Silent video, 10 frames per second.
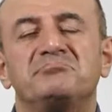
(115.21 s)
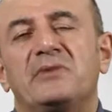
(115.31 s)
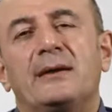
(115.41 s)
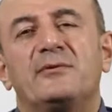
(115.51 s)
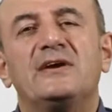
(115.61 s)

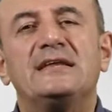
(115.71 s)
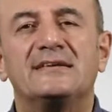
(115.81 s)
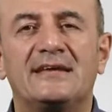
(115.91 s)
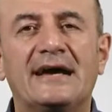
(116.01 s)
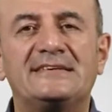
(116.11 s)
maybe
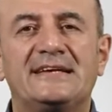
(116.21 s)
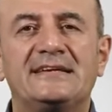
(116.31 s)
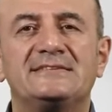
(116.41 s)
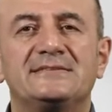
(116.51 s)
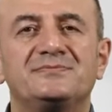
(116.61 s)
with
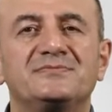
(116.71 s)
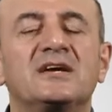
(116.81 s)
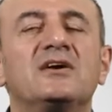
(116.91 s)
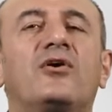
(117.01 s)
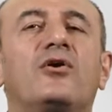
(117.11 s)
taxis
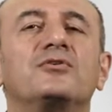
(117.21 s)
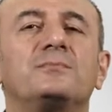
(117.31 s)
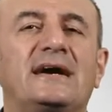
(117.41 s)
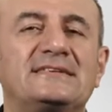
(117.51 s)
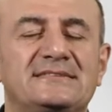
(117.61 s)
or
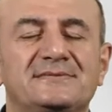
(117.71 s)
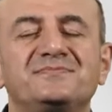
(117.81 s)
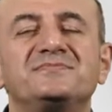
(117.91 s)
bus,